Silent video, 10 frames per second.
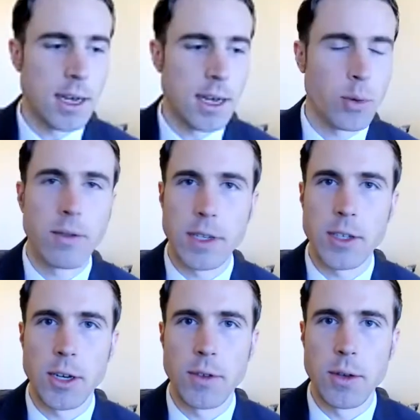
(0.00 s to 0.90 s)
in a previous
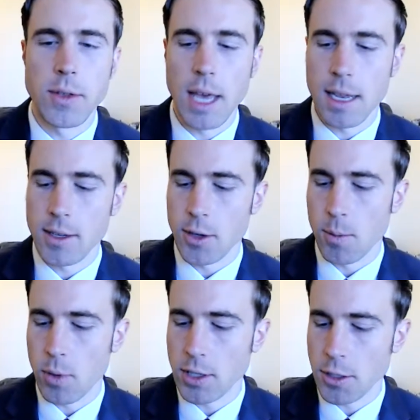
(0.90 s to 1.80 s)
interview that, you know,
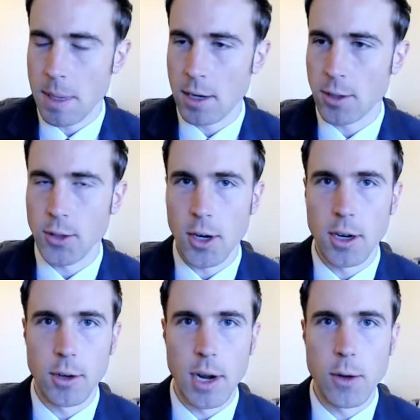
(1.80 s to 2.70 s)
precious metals are
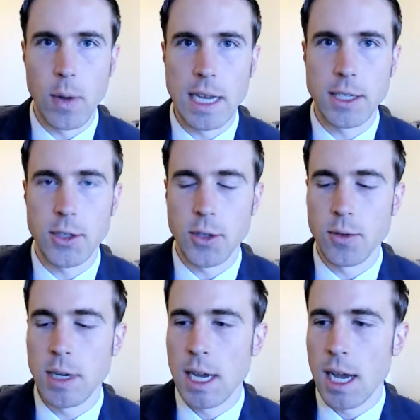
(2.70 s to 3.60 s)
a great way
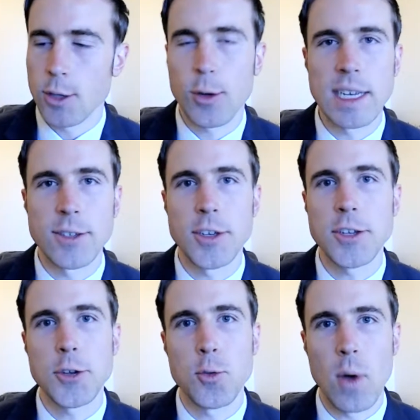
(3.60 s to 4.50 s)
to
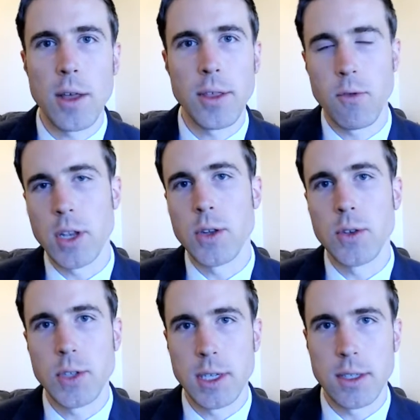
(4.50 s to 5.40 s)
transition wealth if we do
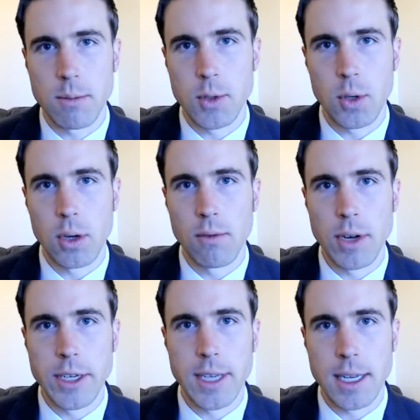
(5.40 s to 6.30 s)
see some sort of
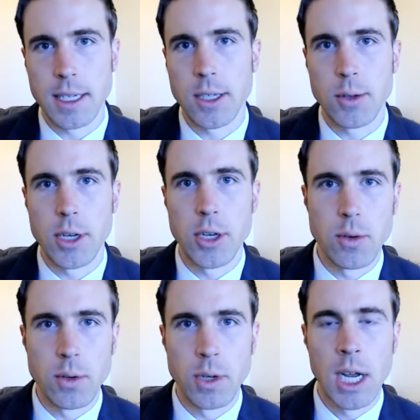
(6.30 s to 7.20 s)
reset into a
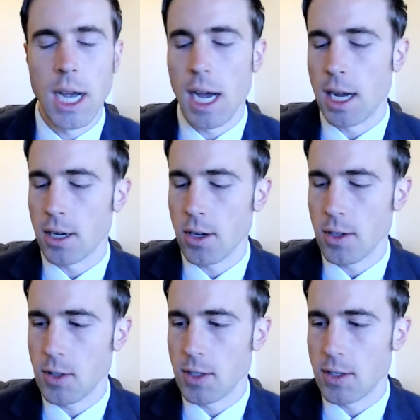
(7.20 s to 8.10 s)
new
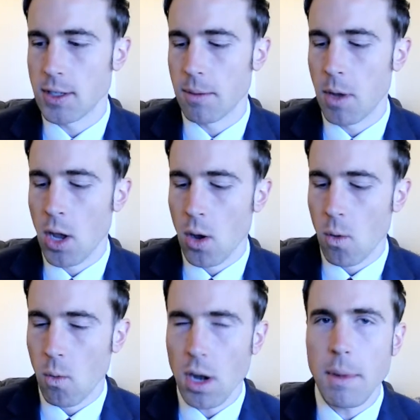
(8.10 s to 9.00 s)
currency system.
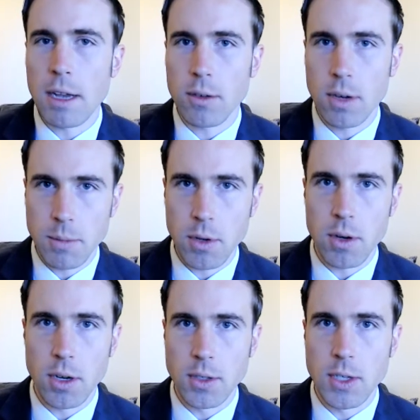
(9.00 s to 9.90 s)
What about
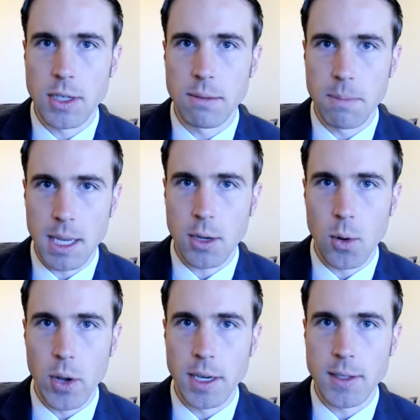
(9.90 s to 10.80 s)
cryptocurrencies and
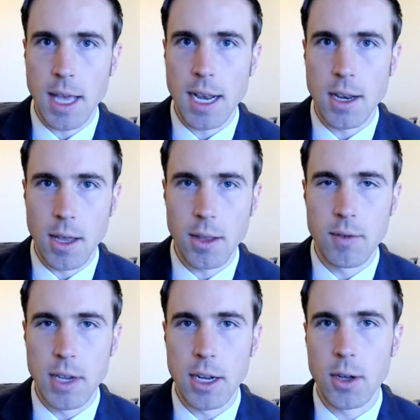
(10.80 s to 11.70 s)
Bitcoin? Is that another
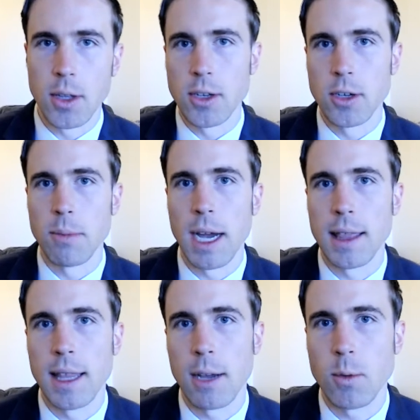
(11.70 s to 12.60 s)
vehicle in your
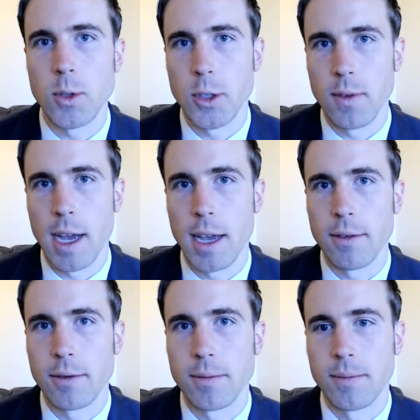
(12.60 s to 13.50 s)
mind that will survive?